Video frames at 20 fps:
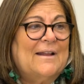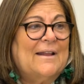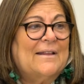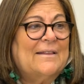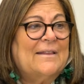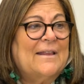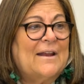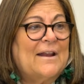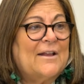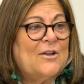
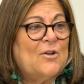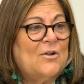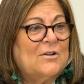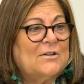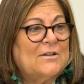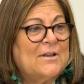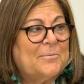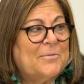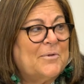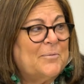And then I
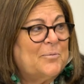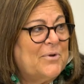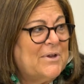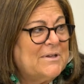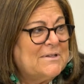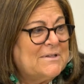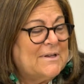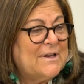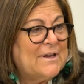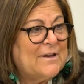called up the
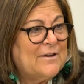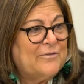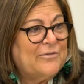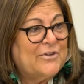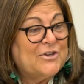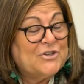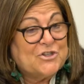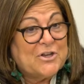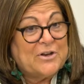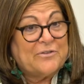president of
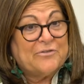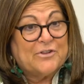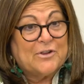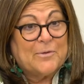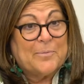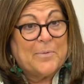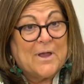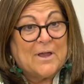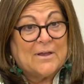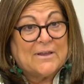Hachette
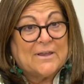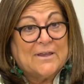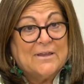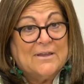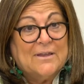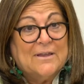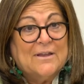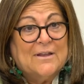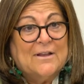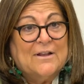
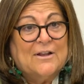Philippaki,